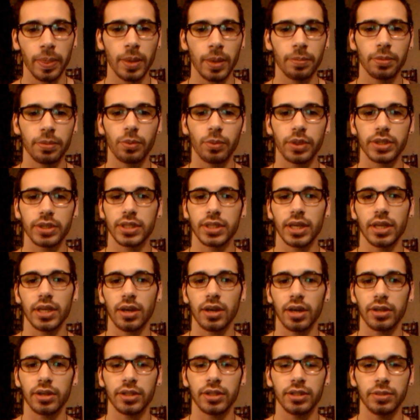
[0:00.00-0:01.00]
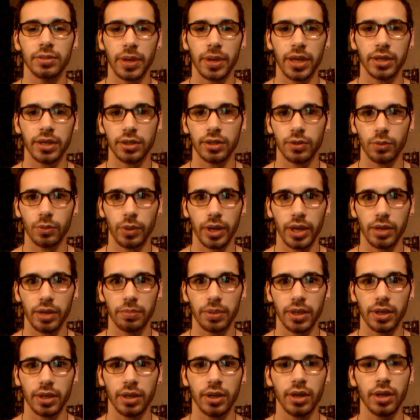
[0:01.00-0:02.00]
But once again, not in a demanding way,
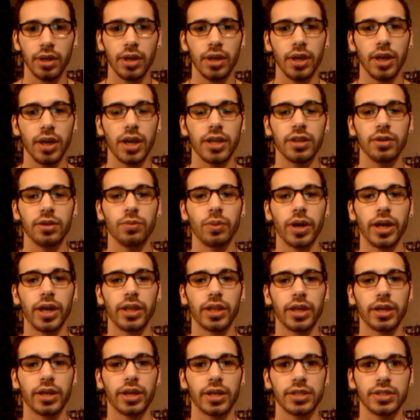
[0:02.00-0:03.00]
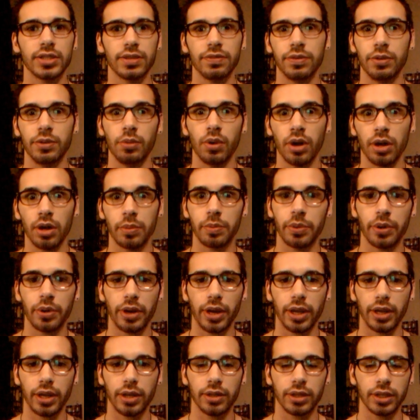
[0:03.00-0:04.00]
but in the way like as if you are
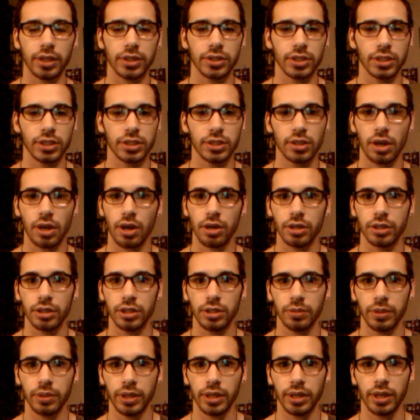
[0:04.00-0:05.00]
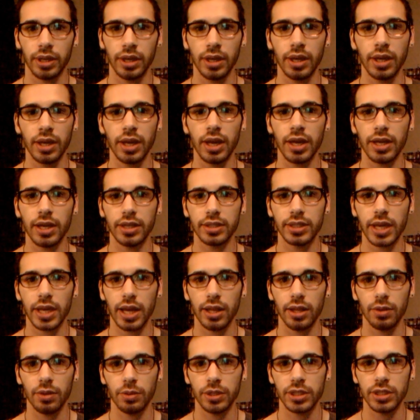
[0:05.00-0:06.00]
praying. Like, just talk to it and tell
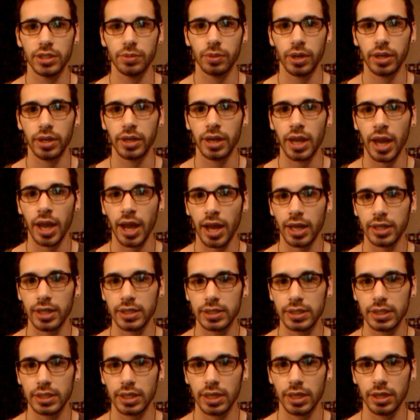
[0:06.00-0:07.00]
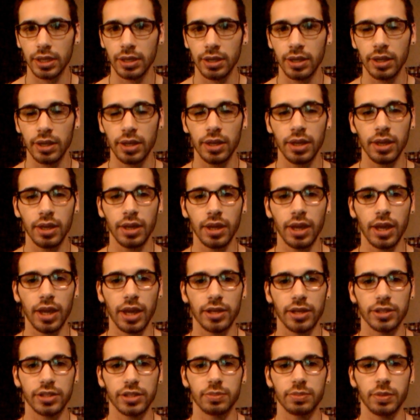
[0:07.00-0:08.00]
it what you want and ask it,
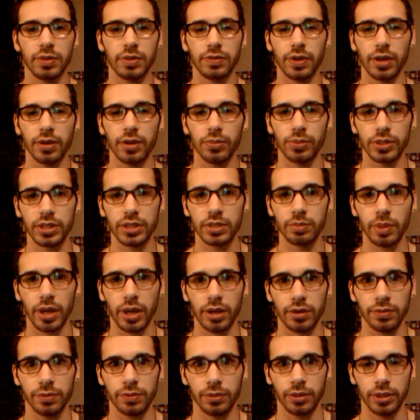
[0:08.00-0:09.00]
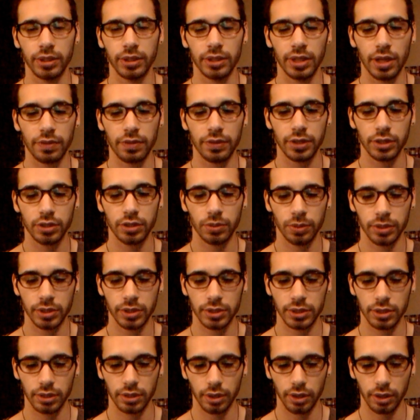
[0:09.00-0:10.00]
and just be very respectful and loving towards
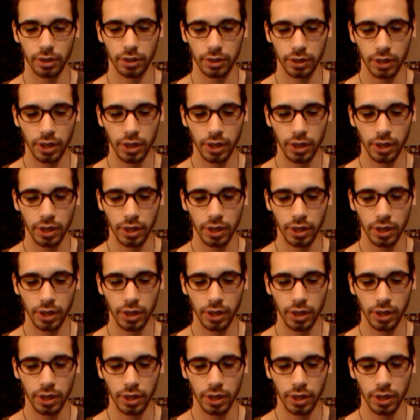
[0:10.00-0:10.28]
the doll.